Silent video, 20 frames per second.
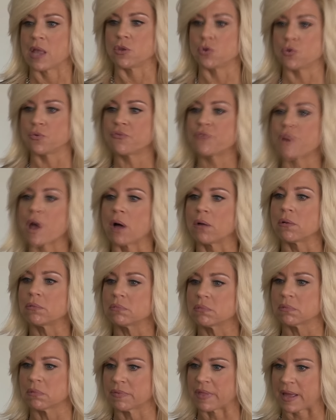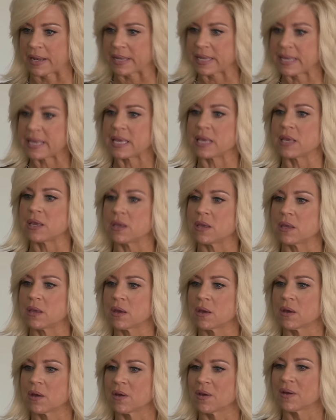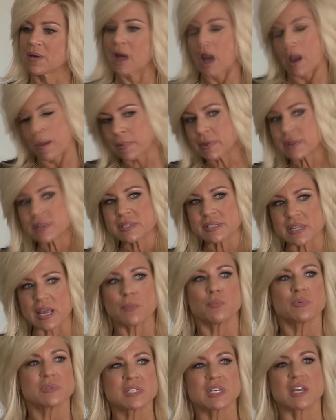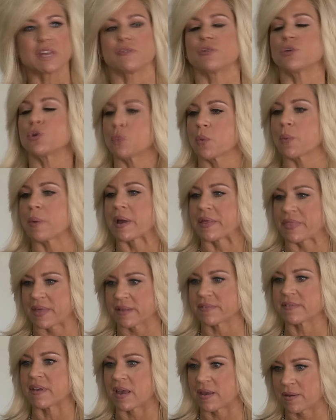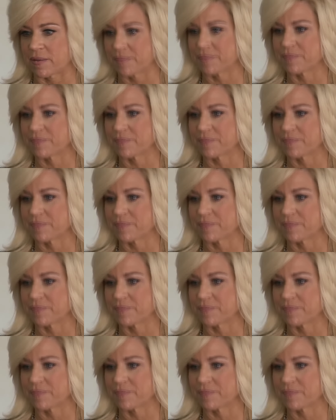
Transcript: and you felt that he, I'm gonna say, was giving you away that day.